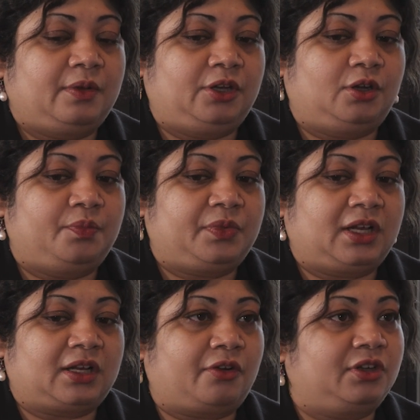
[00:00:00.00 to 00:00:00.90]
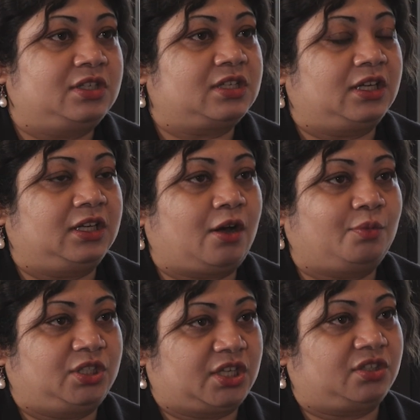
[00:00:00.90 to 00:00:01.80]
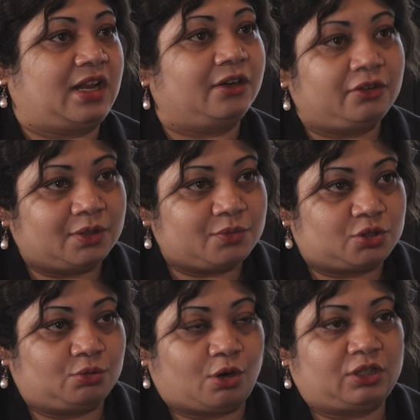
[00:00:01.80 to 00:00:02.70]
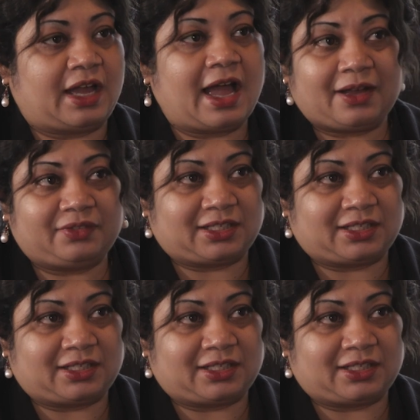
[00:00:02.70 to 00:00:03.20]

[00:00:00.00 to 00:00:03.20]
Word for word: you know uh, current uh, object detection algorithms do not have